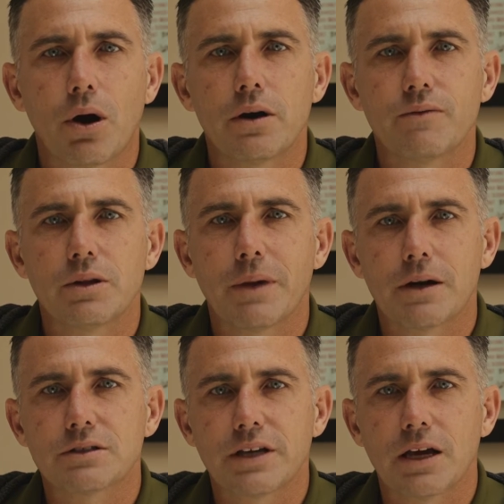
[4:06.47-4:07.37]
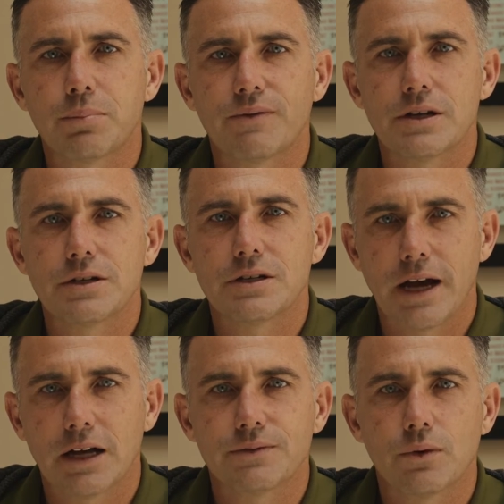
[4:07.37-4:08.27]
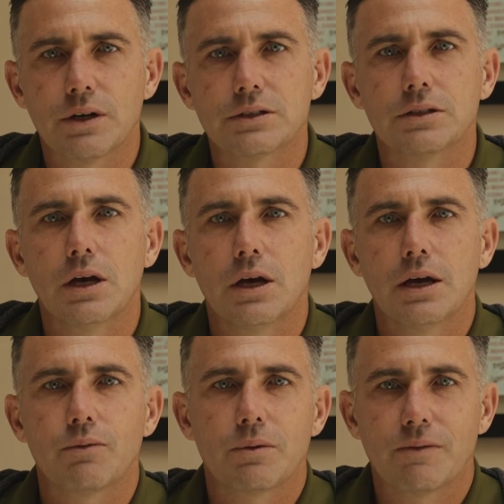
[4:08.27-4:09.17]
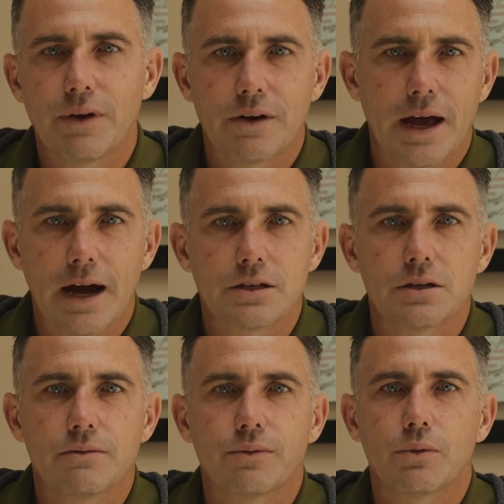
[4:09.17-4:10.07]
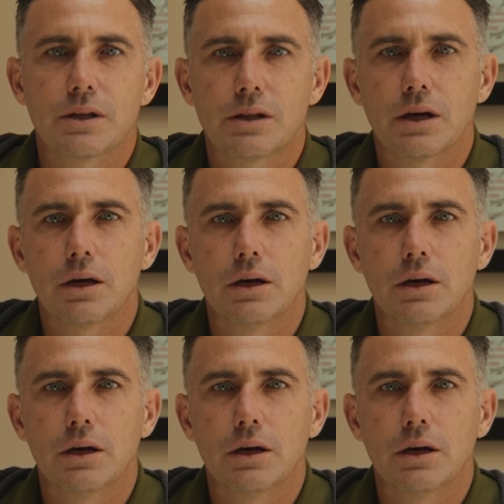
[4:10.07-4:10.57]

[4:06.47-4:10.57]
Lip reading: part of the Mayor's Gang Prevention Task Force, and we've been very active with